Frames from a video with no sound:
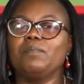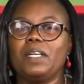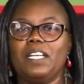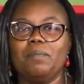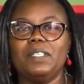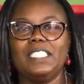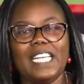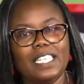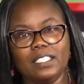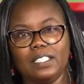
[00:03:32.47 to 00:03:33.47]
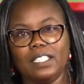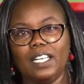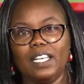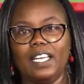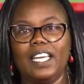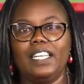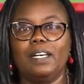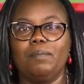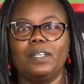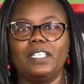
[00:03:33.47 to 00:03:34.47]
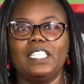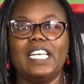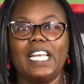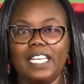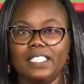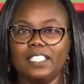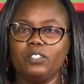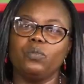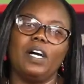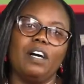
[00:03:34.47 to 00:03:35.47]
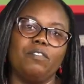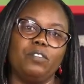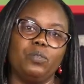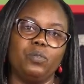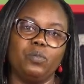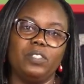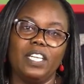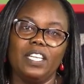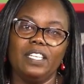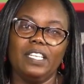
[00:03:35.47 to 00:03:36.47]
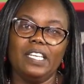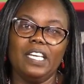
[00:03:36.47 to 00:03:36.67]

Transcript: my name is Nancy Tele and I'm delighted to have you today,